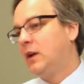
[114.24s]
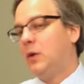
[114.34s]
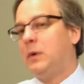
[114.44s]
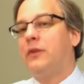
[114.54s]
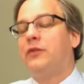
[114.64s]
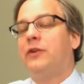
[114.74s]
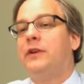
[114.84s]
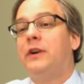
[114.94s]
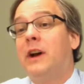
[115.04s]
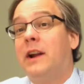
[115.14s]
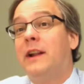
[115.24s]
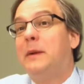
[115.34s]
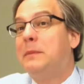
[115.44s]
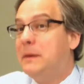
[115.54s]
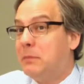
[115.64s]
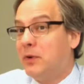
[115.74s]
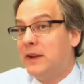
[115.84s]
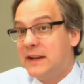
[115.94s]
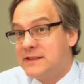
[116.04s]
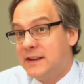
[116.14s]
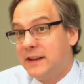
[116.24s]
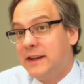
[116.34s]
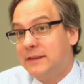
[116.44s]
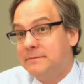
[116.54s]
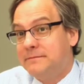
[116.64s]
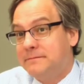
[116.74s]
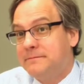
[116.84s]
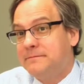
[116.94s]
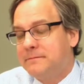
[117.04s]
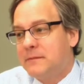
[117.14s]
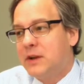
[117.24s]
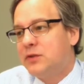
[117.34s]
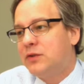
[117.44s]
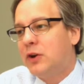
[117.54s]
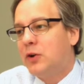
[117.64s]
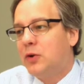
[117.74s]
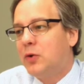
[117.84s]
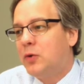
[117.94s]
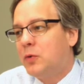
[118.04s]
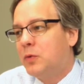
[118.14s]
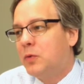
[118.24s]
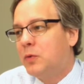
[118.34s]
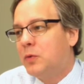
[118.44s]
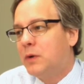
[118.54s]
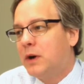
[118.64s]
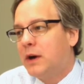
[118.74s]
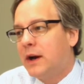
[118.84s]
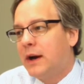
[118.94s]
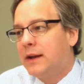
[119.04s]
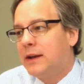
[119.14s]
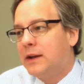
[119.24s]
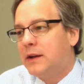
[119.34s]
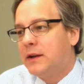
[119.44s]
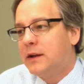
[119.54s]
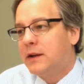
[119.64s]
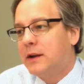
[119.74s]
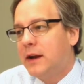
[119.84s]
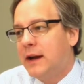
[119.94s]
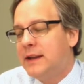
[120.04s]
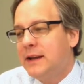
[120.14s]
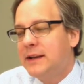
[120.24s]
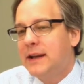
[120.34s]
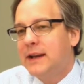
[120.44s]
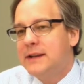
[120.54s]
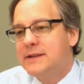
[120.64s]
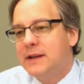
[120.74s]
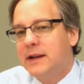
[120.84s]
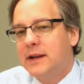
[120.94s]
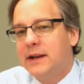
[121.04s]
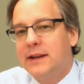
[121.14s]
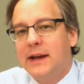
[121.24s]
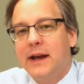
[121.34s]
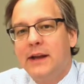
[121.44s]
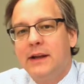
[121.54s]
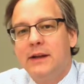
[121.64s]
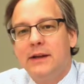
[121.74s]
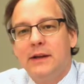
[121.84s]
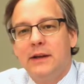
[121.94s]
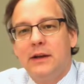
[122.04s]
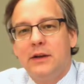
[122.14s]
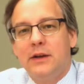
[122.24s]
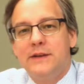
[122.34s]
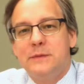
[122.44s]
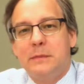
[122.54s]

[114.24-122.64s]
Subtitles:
Well, so there are not a lot of people in that study. So I think that any study like that is